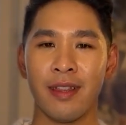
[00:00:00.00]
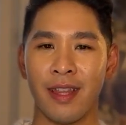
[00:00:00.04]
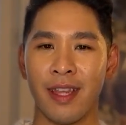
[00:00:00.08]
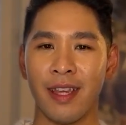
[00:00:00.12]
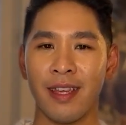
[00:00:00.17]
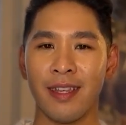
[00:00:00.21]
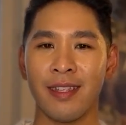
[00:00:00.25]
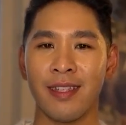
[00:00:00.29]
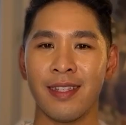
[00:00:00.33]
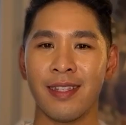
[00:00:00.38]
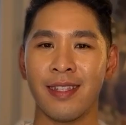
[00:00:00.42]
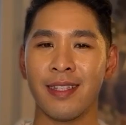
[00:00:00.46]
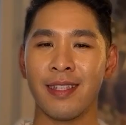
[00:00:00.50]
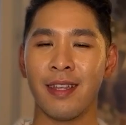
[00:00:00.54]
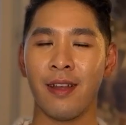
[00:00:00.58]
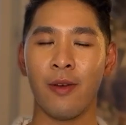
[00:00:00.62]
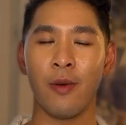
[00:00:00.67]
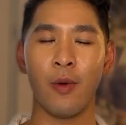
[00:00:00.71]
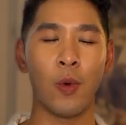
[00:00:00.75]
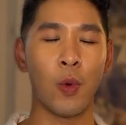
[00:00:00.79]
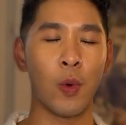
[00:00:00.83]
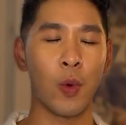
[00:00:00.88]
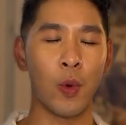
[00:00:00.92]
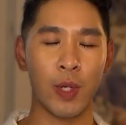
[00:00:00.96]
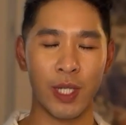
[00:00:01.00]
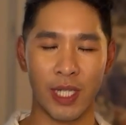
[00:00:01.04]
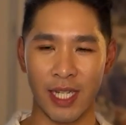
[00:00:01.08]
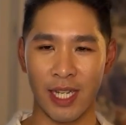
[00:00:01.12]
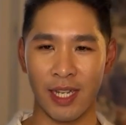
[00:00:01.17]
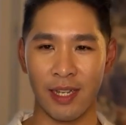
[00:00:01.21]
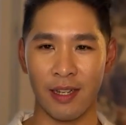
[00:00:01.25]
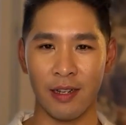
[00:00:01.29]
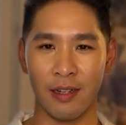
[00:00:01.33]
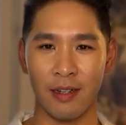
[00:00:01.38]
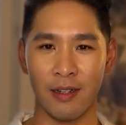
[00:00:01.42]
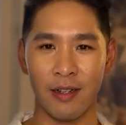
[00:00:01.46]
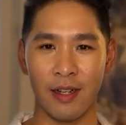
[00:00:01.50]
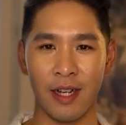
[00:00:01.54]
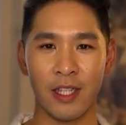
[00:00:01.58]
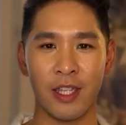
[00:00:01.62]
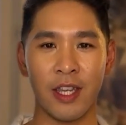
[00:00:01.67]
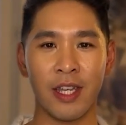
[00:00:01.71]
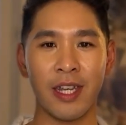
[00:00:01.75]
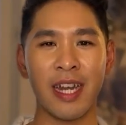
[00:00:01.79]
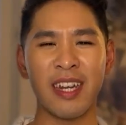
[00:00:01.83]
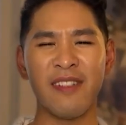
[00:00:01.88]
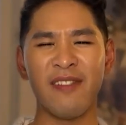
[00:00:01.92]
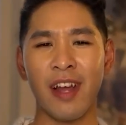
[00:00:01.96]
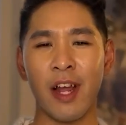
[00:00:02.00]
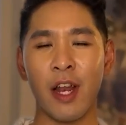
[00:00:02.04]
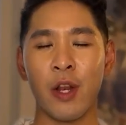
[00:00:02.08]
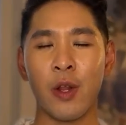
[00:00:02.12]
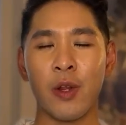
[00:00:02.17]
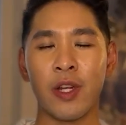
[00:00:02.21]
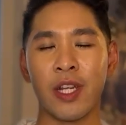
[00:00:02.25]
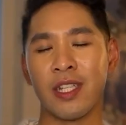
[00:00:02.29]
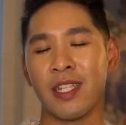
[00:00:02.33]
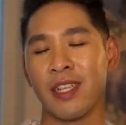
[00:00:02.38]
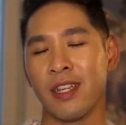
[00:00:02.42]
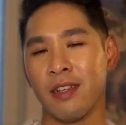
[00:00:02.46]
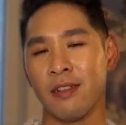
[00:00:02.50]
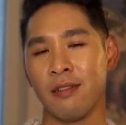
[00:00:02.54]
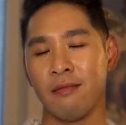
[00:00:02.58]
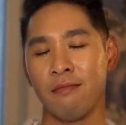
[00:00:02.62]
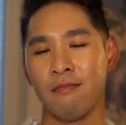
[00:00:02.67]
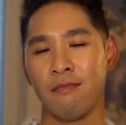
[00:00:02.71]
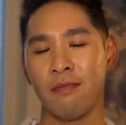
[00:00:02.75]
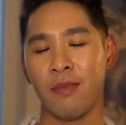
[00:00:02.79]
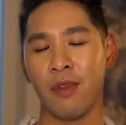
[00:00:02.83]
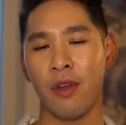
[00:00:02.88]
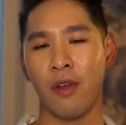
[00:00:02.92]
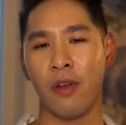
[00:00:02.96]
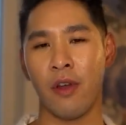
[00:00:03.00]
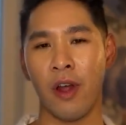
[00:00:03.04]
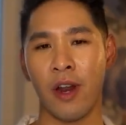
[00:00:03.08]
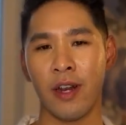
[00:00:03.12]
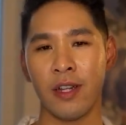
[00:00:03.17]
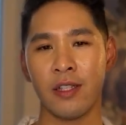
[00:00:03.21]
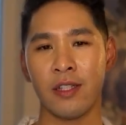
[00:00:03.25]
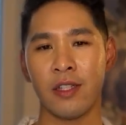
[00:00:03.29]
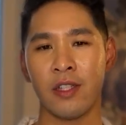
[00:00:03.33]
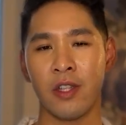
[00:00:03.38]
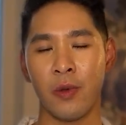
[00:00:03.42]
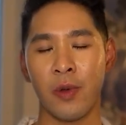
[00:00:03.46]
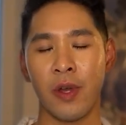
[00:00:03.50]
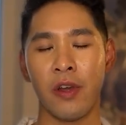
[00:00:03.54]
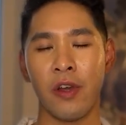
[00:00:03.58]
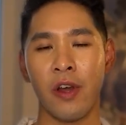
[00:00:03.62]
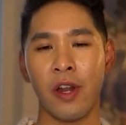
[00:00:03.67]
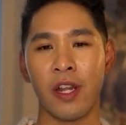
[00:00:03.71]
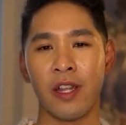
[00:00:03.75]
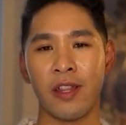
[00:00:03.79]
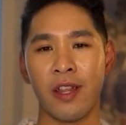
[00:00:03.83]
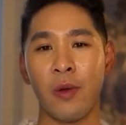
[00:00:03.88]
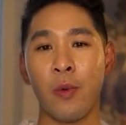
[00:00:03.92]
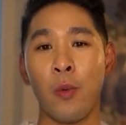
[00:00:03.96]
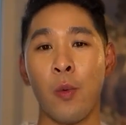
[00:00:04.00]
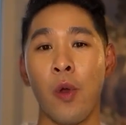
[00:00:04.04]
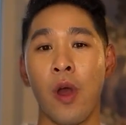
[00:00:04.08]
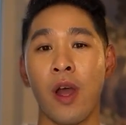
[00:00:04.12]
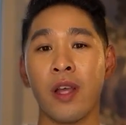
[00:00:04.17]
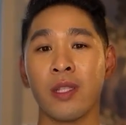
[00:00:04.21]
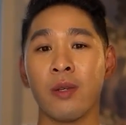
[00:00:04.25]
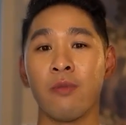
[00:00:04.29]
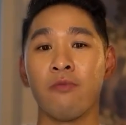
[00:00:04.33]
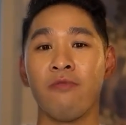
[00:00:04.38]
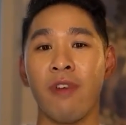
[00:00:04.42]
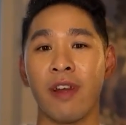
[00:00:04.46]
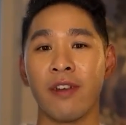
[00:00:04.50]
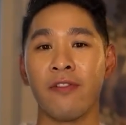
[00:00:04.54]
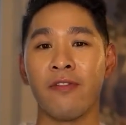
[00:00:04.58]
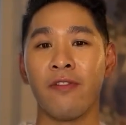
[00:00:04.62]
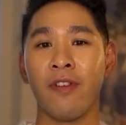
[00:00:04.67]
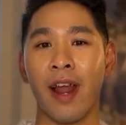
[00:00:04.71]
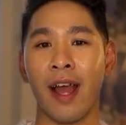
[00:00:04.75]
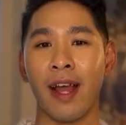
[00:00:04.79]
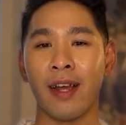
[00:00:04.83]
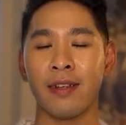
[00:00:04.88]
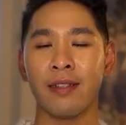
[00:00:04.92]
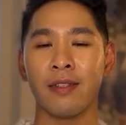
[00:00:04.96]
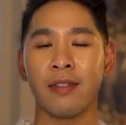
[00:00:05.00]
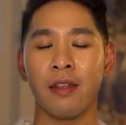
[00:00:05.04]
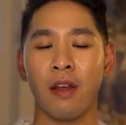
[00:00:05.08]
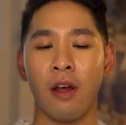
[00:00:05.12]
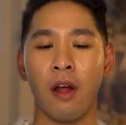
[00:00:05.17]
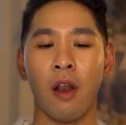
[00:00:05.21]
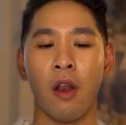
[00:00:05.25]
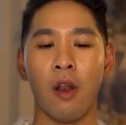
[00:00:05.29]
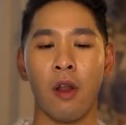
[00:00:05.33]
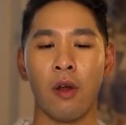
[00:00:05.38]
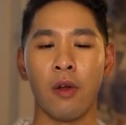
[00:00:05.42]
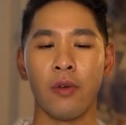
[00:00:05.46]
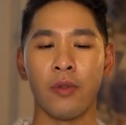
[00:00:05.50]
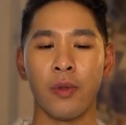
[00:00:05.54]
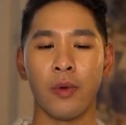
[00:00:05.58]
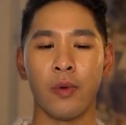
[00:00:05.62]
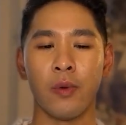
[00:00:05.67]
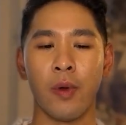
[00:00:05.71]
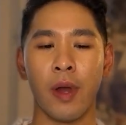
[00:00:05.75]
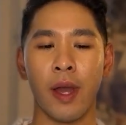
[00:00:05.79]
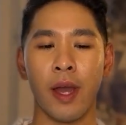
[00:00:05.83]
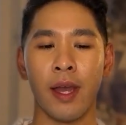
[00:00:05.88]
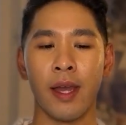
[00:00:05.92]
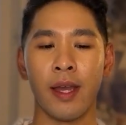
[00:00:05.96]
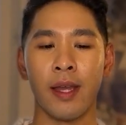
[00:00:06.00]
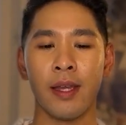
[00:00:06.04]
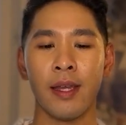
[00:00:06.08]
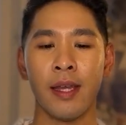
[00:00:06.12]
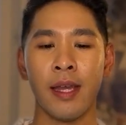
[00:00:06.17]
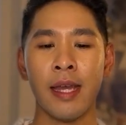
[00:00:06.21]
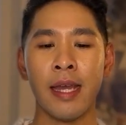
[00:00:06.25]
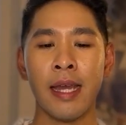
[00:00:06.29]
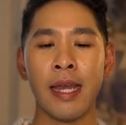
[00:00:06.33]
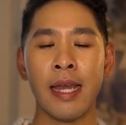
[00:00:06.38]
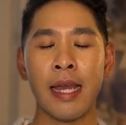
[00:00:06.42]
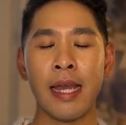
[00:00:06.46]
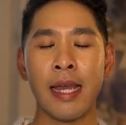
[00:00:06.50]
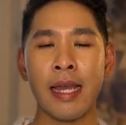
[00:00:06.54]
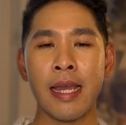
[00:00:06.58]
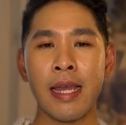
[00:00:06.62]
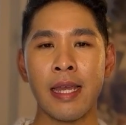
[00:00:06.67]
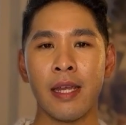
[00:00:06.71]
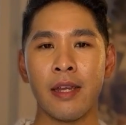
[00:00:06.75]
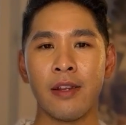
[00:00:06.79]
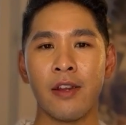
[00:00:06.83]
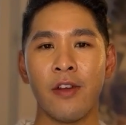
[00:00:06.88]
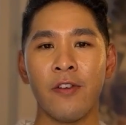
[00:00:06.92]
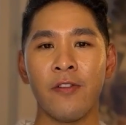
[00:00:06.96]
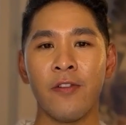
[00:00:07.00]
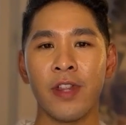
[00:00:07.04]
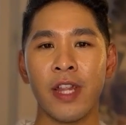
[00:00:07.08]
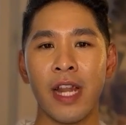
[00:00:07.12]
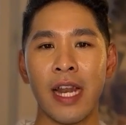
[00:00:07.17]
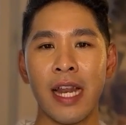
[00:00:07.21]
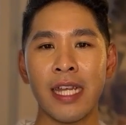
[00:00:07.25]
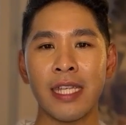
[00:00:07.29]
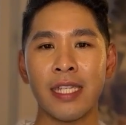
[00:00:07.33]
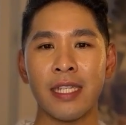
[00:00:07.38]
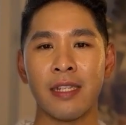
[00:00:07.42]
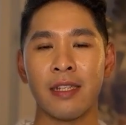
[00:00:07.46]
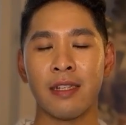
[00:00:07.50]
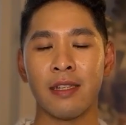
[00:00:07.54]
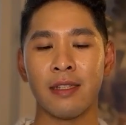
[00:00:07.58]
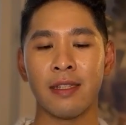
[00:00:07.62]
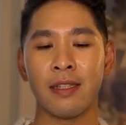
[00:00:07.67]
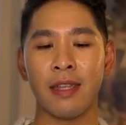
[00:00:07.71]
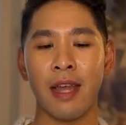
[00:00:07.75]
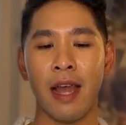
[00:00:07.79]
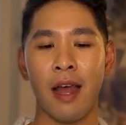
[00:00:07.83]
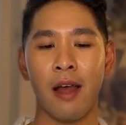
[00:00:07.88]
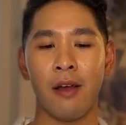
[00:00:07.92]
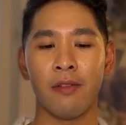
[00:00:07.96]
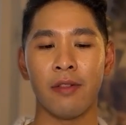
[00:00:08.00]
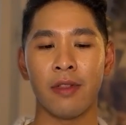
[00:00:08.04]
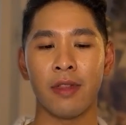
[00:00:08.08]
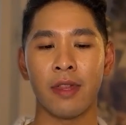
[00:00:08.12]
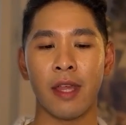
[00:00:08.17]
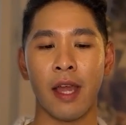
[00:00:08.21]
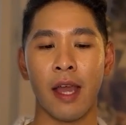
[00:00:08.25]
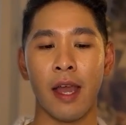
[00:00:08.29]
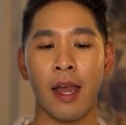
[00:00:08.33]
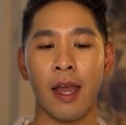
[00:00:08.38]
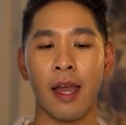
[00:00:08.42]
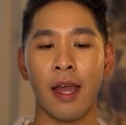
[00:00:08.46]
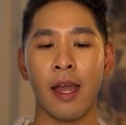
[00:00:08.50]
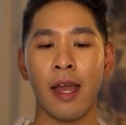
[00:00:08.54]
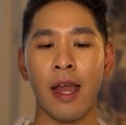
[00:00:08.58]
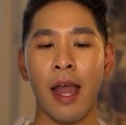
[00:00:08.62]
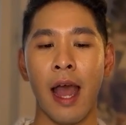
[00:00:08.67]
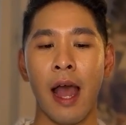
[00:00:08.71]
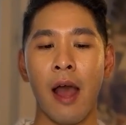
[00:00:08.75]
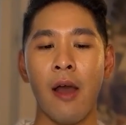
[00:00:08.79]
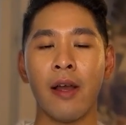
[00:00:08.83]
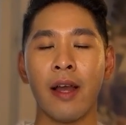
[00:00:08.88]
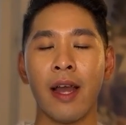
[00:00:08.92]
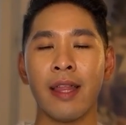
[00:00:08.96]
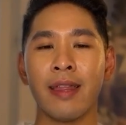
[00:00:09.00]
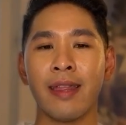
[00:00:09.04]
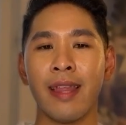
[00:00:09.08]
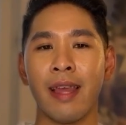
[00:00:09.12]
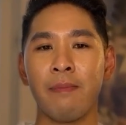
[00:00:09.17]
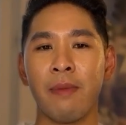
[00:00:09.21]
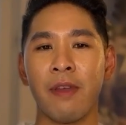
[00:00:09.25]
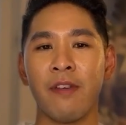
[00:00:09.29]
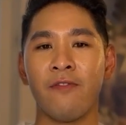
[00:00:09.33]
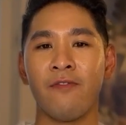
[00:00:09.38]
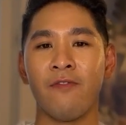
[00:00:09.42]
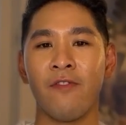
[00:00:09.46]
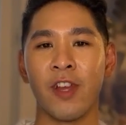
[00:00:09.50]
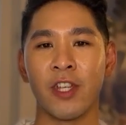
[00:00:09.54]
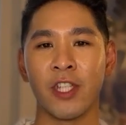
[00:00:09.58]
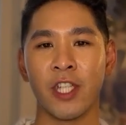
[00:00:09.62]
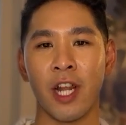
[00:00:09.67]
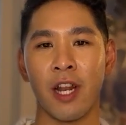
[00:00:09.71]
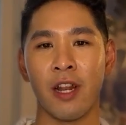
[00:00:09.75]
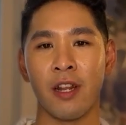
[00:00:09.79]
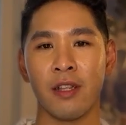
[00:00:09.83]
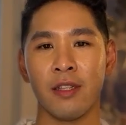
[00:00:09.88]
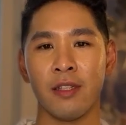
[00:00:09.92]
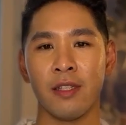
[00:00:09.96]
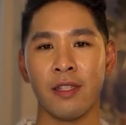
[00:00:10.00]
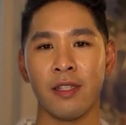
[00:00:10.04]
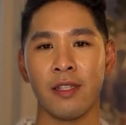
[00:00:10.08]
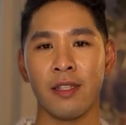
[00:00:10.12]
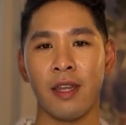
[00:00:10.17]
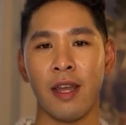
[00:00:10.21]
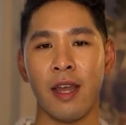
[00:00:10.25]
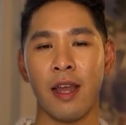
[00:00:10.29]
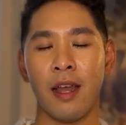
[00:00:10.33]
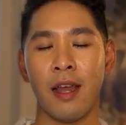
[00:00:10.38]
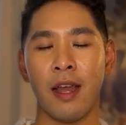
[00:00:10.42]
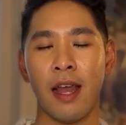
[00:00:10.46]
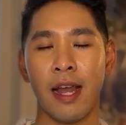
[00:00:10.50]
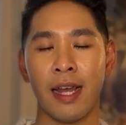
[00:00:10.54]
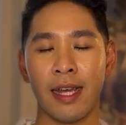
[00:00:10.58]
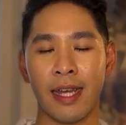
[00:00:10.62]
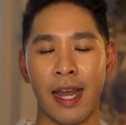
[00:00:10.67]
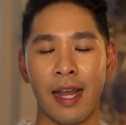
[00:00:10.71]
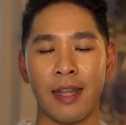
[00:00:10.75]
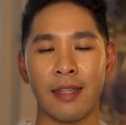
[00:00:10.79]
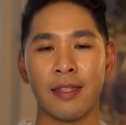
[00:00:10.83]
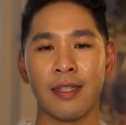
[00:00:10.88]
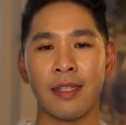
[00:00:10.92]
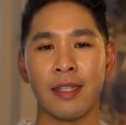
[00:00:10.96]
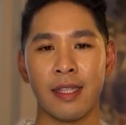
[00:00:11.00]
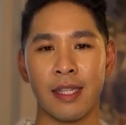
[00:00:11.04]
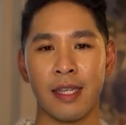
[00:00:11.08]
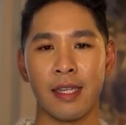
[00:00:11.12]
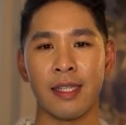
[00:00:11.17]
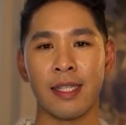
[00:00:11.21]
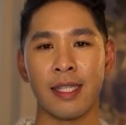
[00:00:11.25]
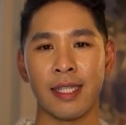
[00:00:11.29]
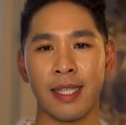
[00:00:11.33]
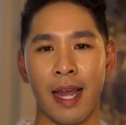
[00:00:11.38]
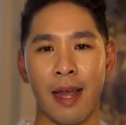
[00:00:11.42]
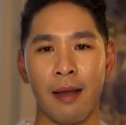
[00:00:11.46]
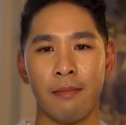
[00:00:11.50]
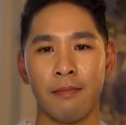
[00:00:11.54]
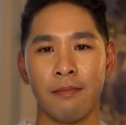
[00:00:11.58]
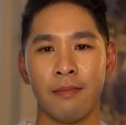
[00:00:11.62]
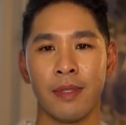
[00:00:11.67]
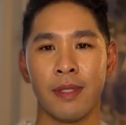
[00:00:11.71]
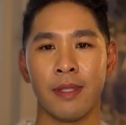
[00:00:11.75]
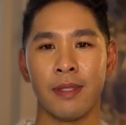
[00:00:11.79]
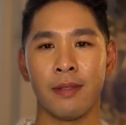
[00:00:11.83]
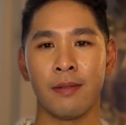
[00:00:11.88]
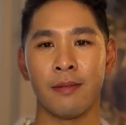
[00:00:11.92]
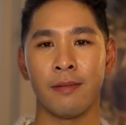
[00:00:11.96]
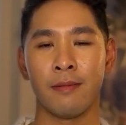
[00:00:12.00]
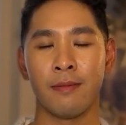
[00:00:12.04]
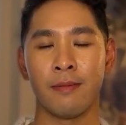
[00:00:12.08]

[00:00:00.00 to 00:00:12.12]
this ordeal, and you kind of alluded to it earlier, there were some red flags along the way. For the listeners out there, how can they be vigilant against these scams?